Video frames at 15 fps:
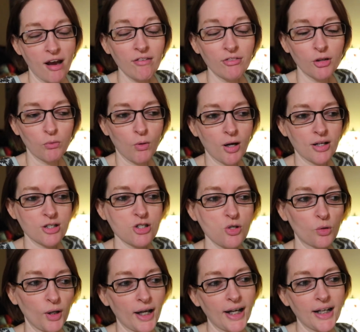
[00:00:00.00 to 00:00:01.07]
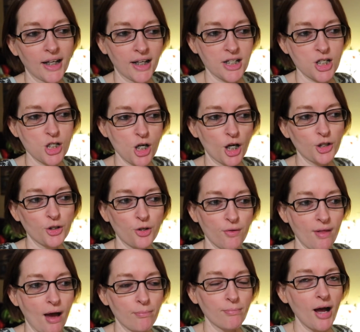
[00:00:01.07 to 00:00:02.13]
to everyone. So like I didn't get to talk to
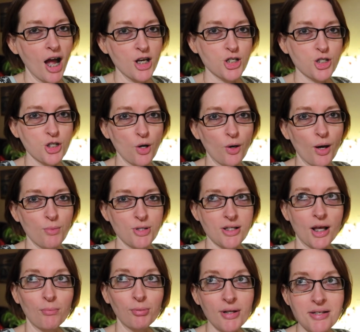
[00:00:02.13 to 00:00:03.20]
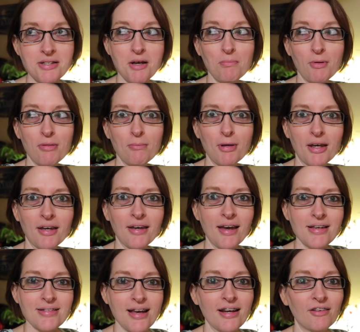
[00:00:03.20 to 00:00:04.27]
her that much. So I was like, please come with me in
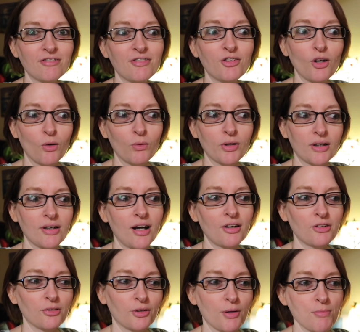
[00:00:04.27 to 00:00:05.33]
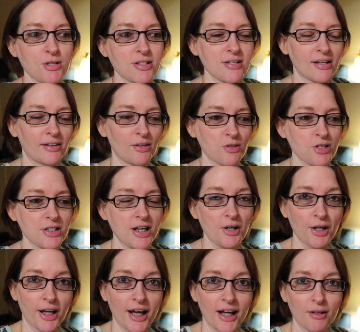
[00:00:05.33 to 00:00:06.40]
case I have no one to talk to and I'm just sitting there
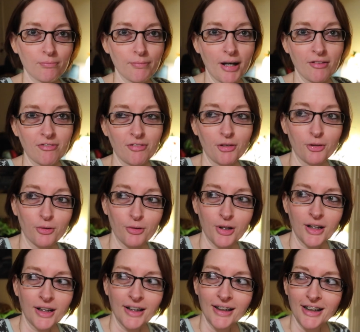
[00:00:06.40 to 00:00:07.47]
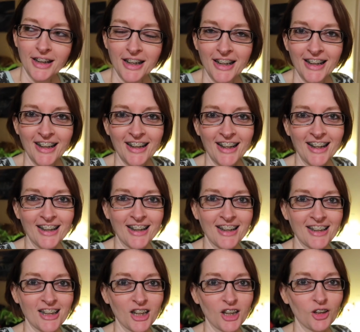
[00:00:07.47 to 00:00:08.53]
staring at my food.
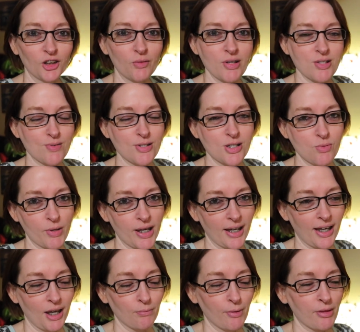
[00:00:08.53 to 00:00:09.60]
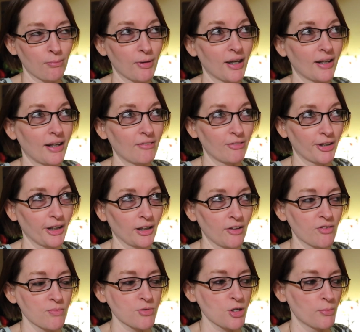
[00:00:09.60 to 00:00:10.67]
And so Luis was sweet and came with me and I freaking
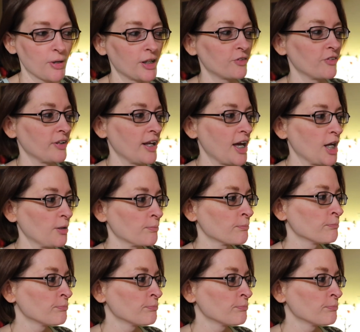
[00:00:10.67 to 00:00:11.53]
love him so much for that.